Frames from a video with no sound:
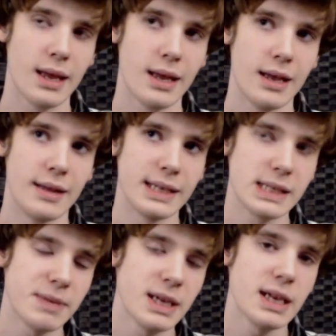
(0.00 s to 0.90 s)
this
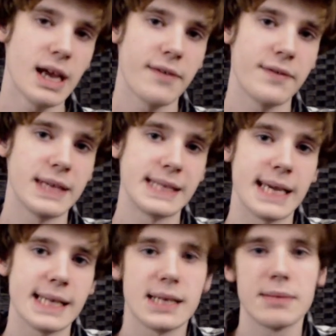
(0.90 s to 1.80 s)
PDF is
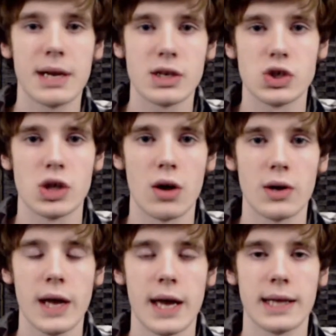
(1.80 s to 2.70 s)
18 pages
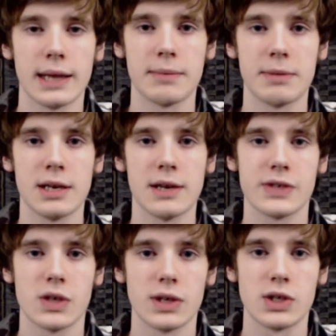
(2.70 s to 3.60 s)
long, and the PDF
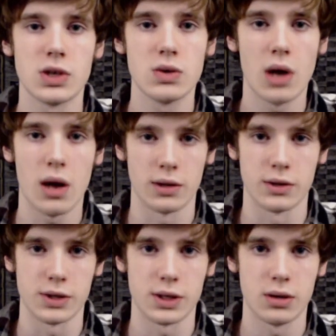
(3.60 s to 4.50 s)
is only
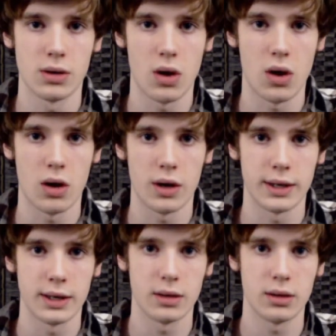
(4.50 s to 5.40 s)
$2
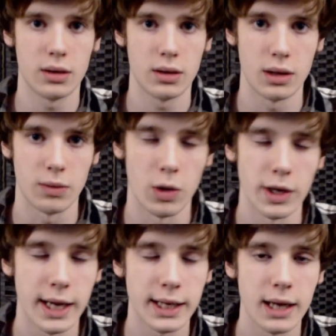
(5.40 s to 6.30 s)
on
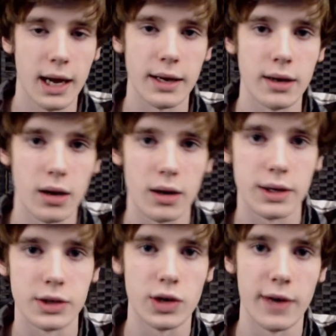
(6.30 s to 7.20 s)
$1.99
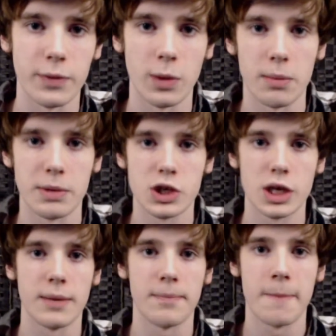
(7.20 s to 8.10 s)
on
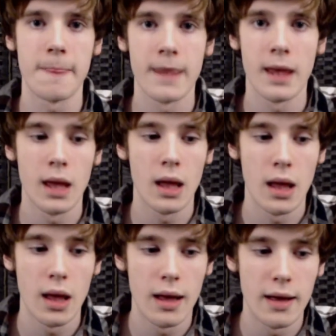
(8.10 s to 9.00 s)
DriveThruRPG.
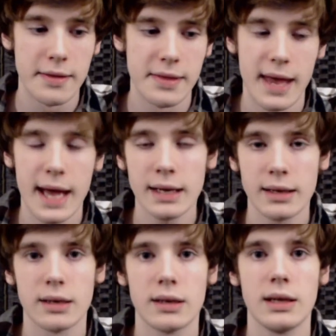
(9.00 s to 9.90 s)
That
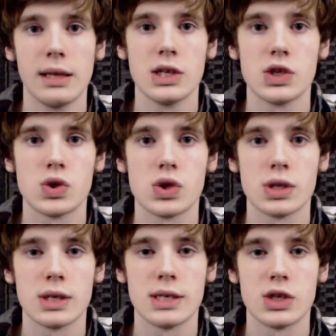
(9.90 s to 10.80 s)
is
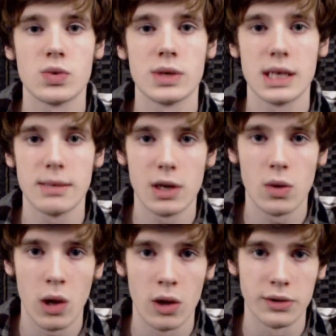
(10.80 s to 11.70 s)
its redeeming
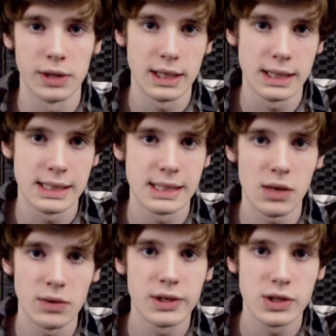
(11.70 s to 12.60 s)
quality, is it's
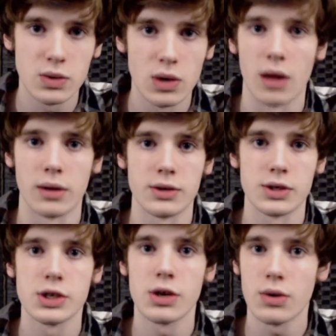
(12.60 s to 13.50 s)
only $2,
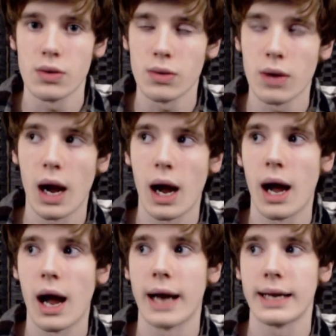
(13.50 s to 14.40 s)
so
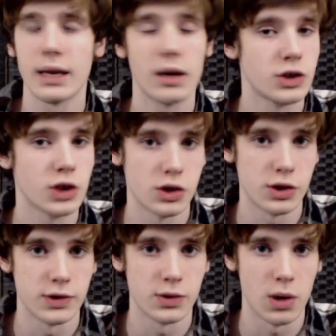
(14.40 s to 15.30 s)
I cannot judge
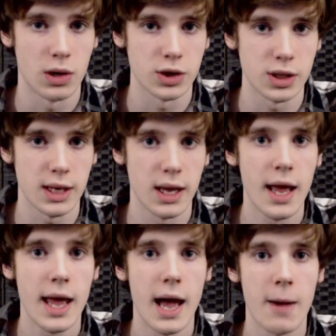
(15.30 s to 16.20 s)
it too harshly.
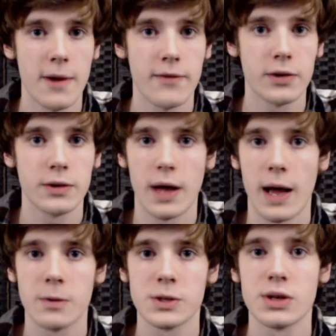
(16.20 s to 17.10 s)
However,
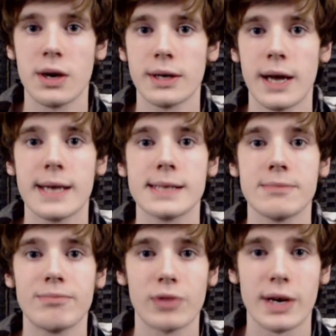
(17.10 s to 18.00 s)
I was not as
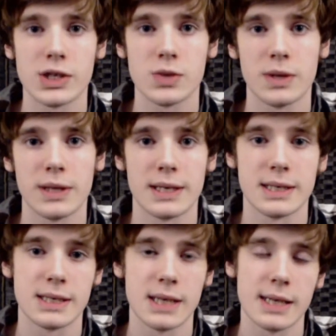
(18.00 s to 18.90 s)
impressed with
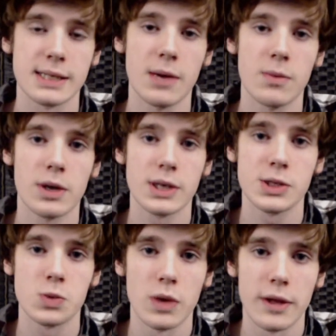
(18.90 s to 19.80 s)
this as I
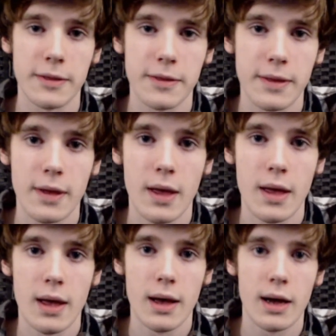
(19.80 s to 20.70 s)
was with
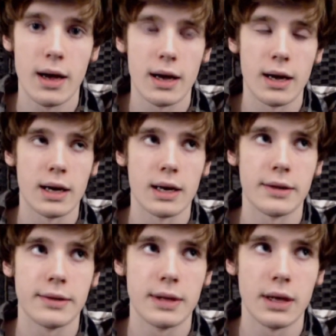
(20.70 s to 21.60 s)

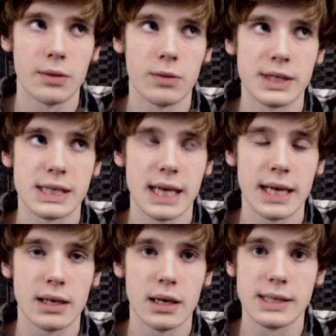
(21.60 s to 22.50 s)
the other one,
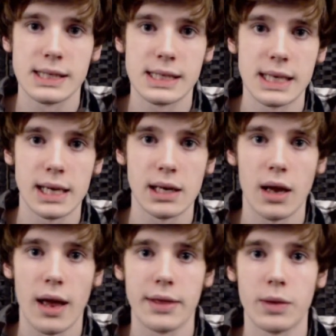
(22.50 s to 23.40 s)
Sight Unseen,
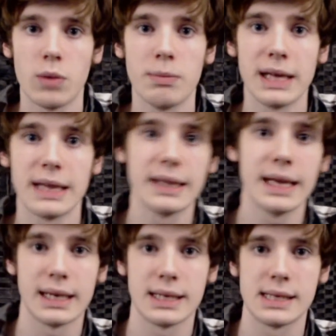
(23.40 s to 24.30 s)
and there will be a
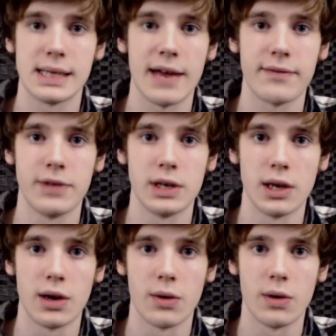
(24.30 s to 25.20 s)
link to that
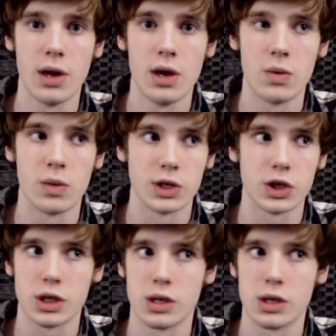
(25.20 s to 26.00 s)
video, which